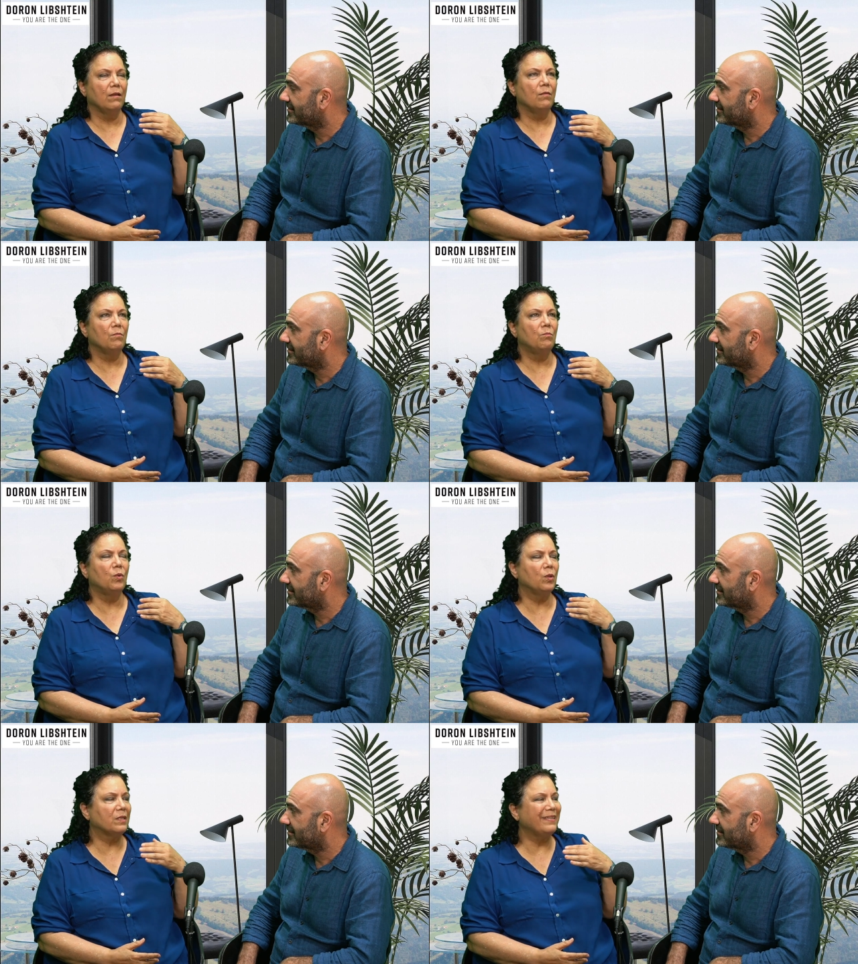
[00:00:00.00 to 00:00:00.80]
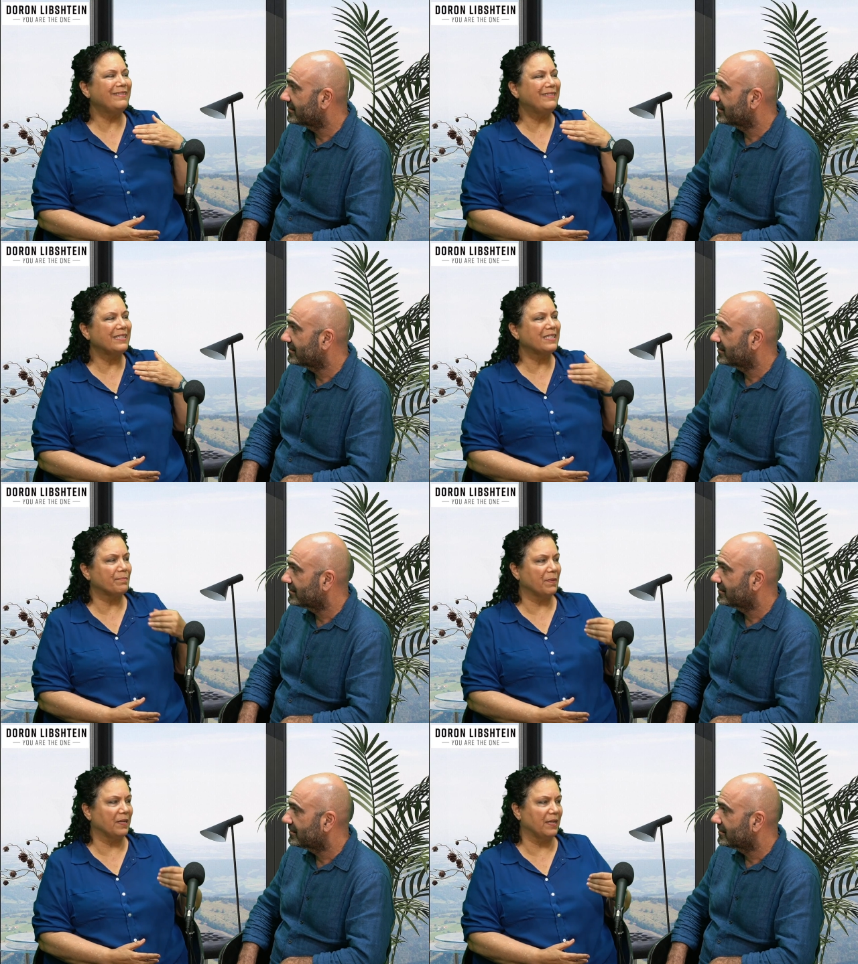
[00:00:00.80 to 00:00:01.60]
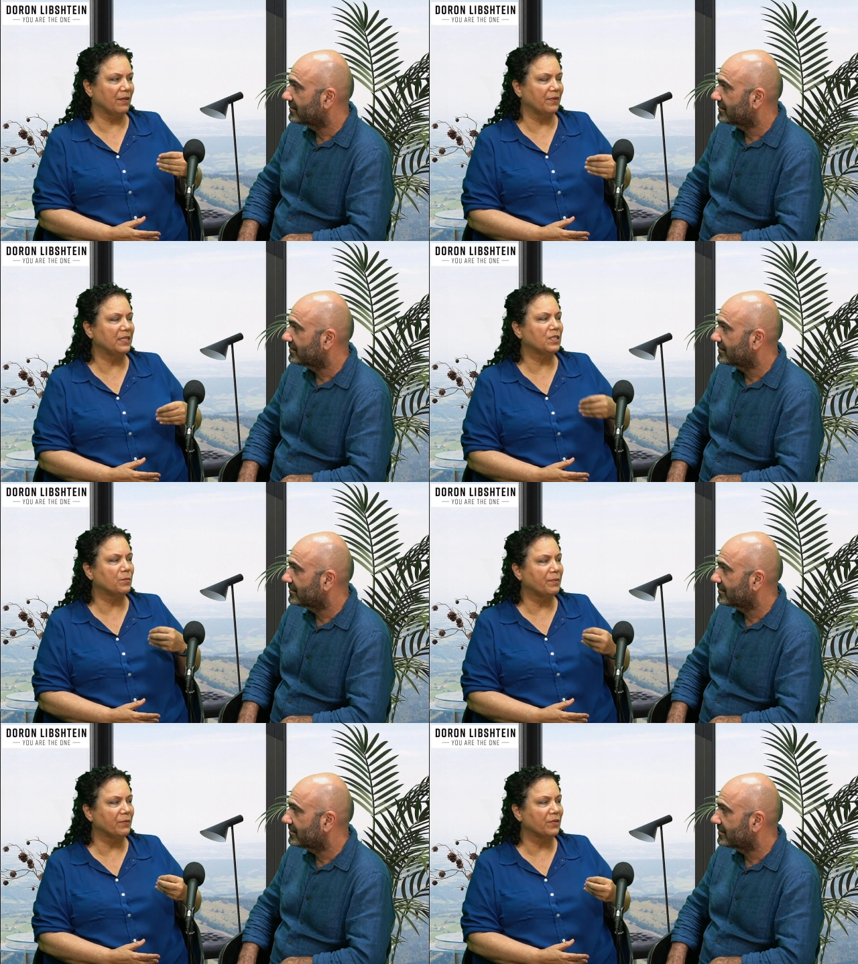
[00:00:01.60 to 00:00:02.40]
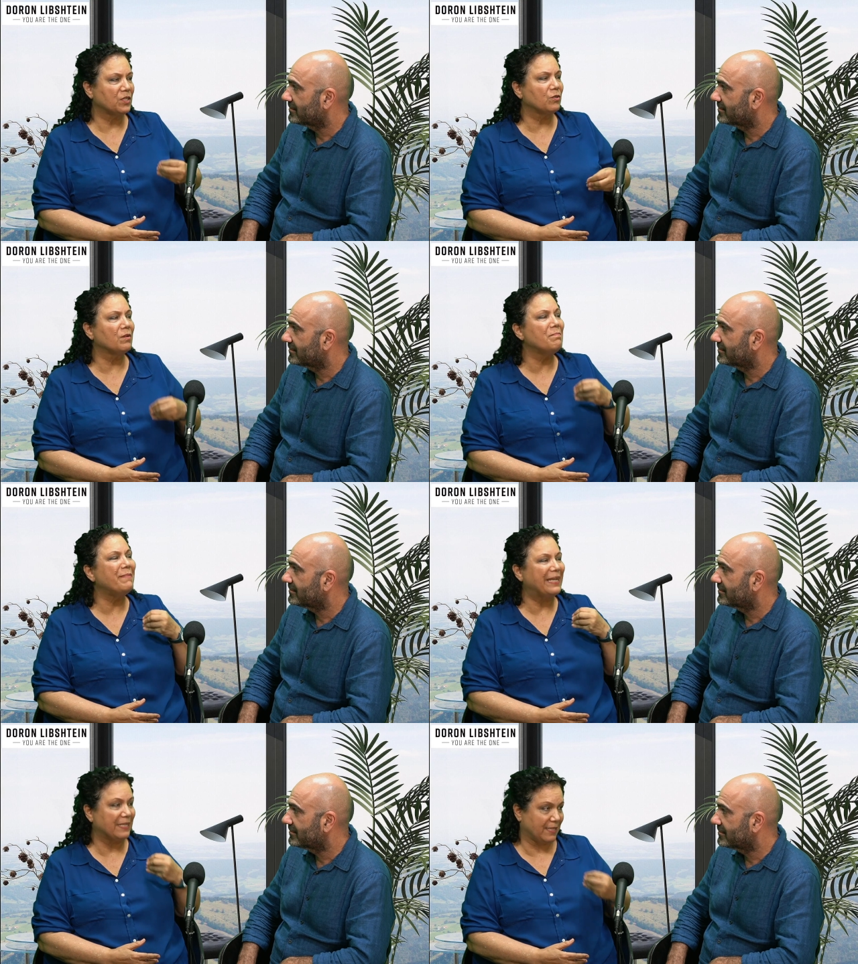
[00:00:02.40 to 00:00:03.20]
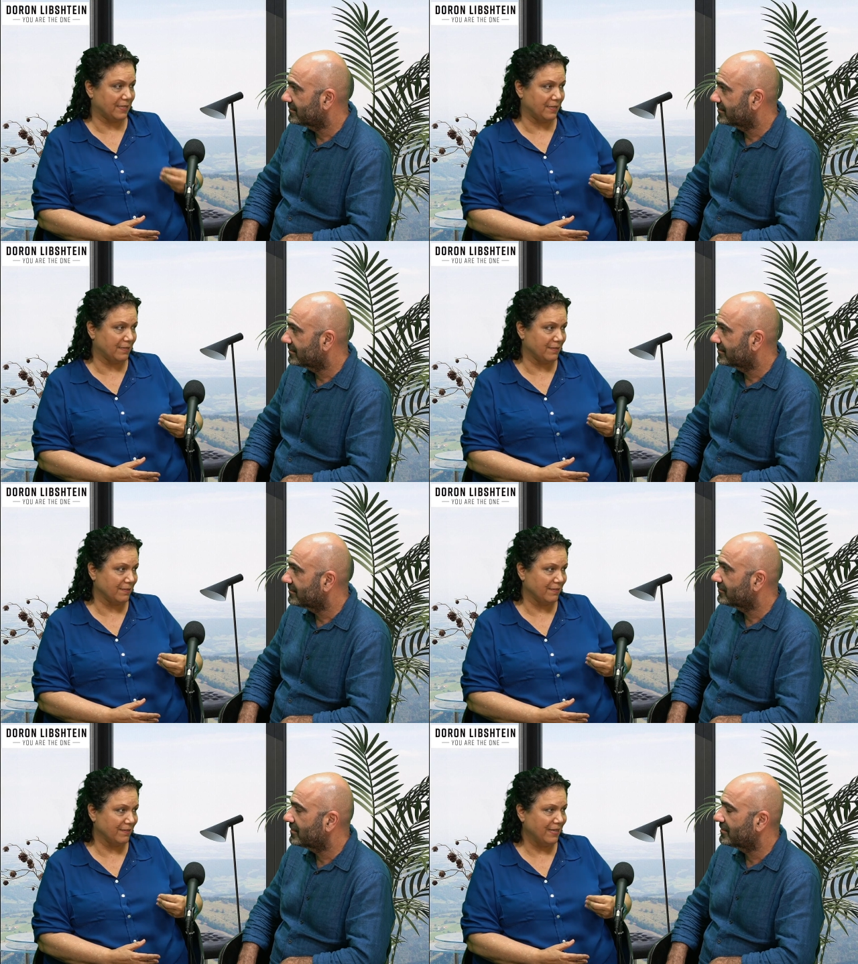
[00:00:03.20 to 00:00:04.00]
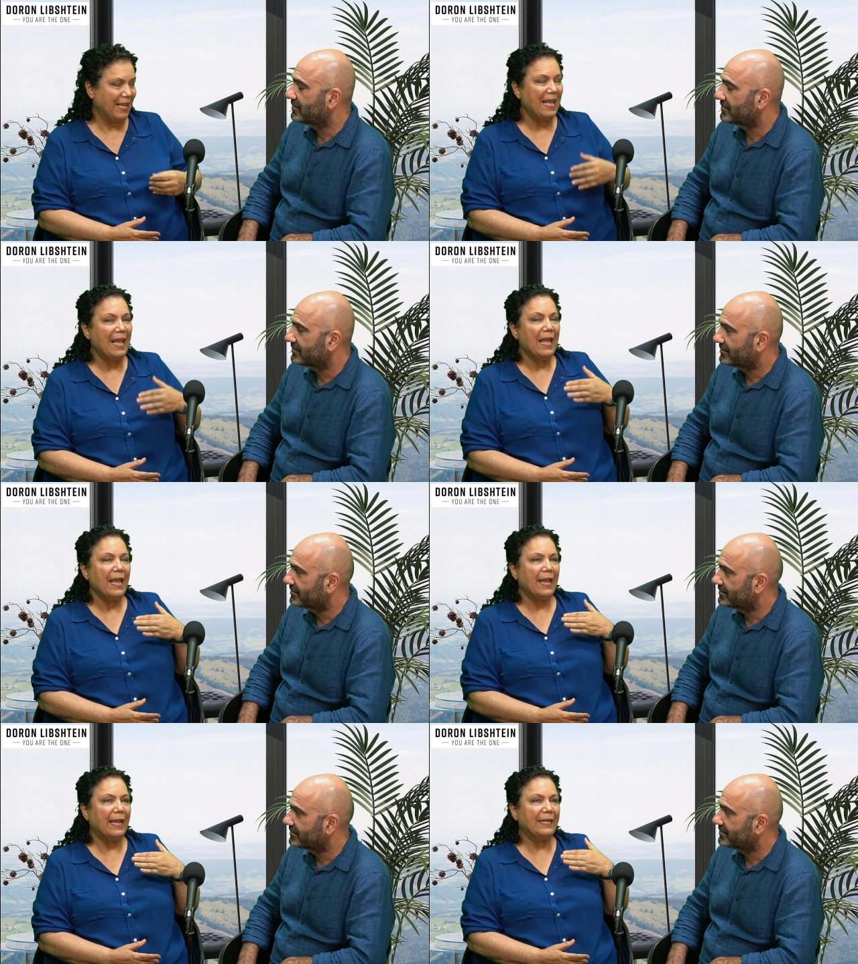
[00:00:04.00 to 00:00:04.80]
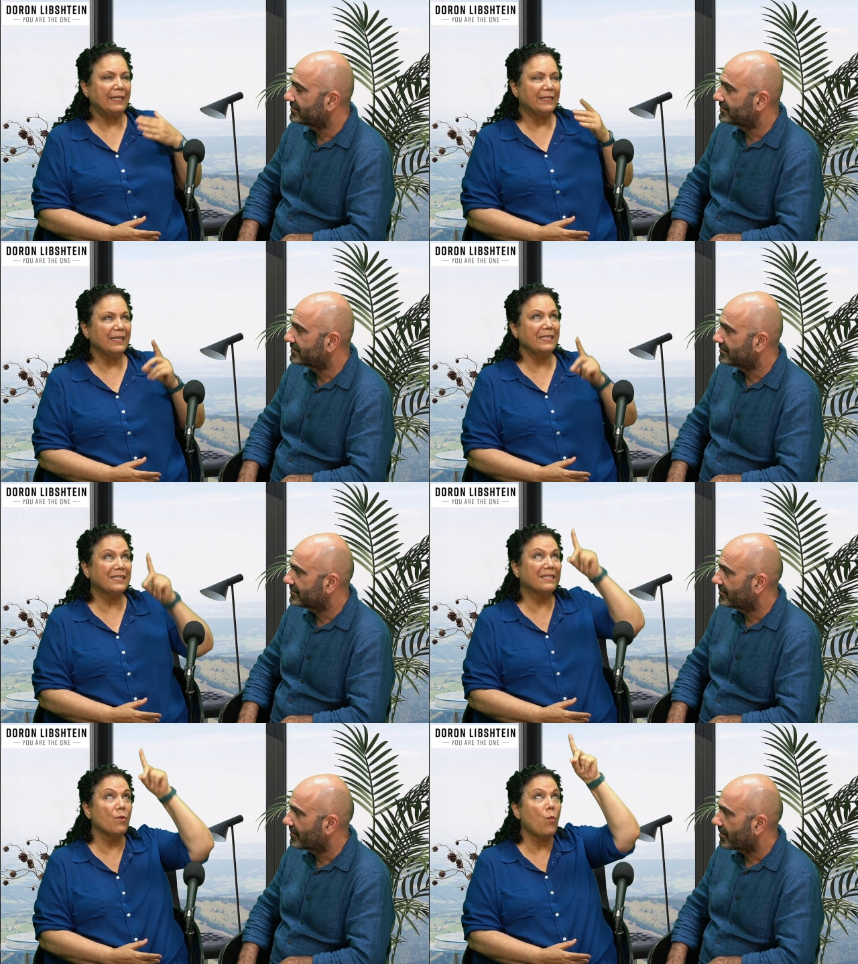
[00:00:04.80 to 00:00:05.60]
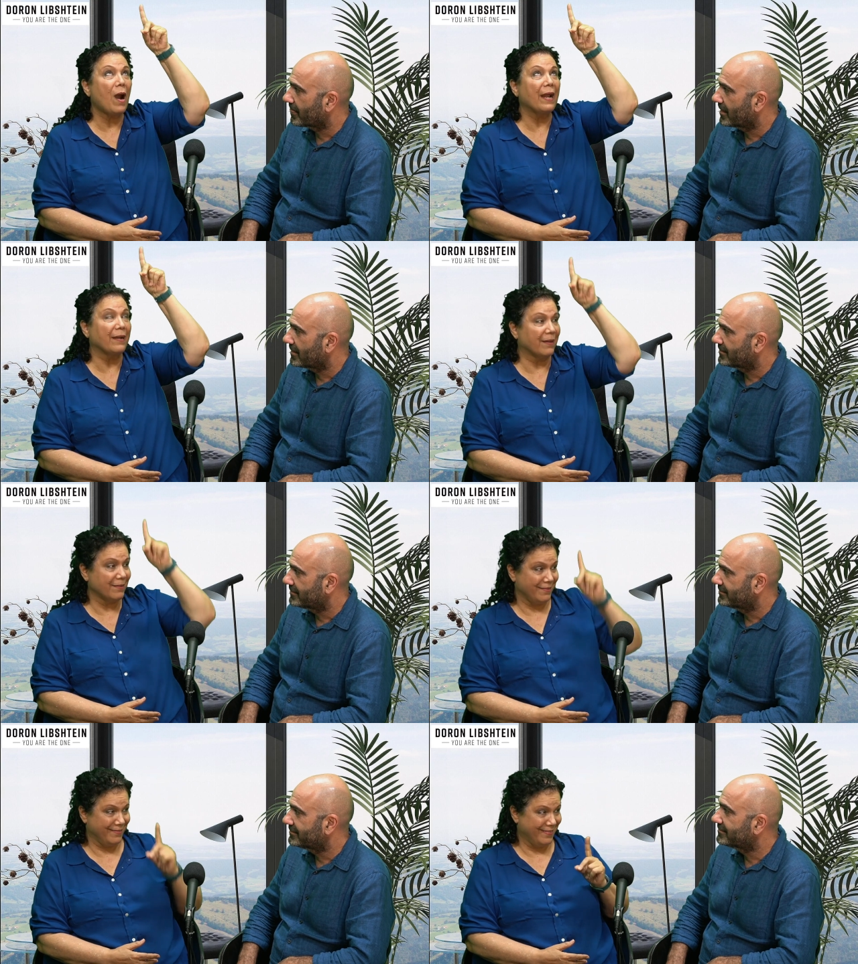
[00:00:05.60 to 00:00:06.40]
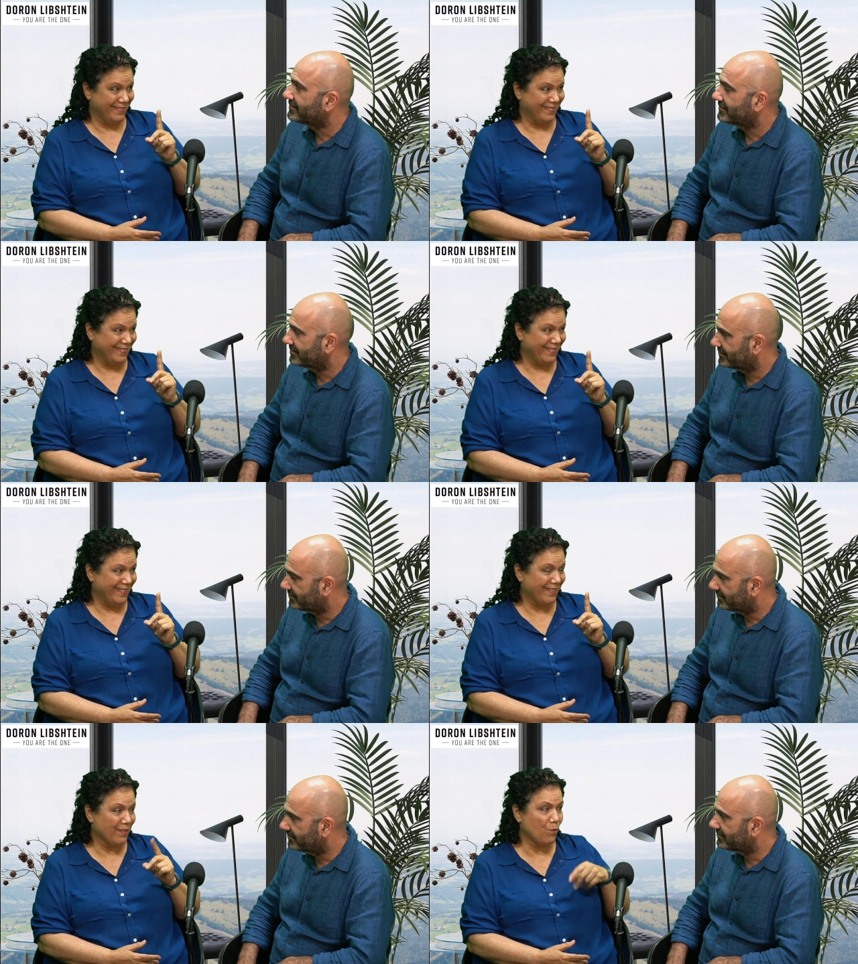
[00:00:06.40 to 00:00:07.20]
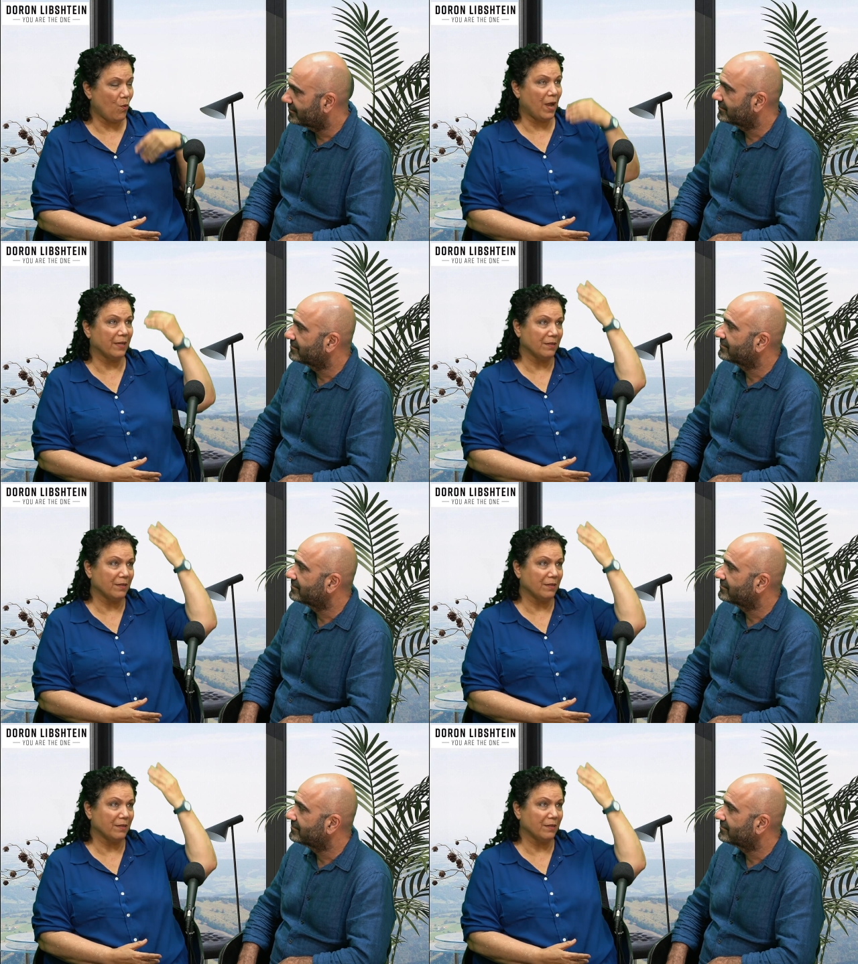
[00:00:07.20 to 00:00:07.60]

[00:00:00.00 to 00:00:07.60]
Speaker 1: multidisciplinary spiritual medicine. Wow. And it is the one the one